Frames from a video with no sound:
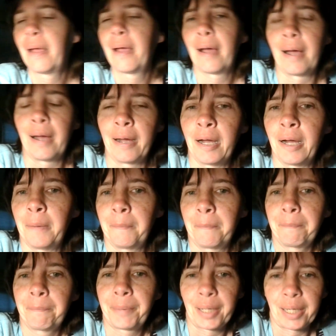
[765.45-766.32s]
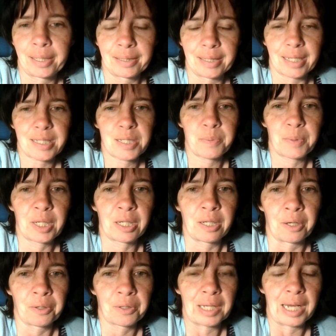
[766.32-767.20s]
But unless we
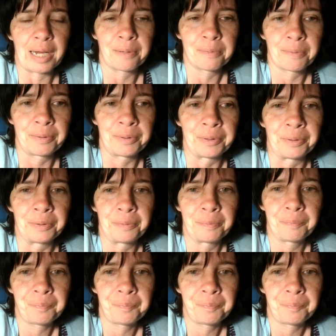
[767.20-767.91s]
go that route,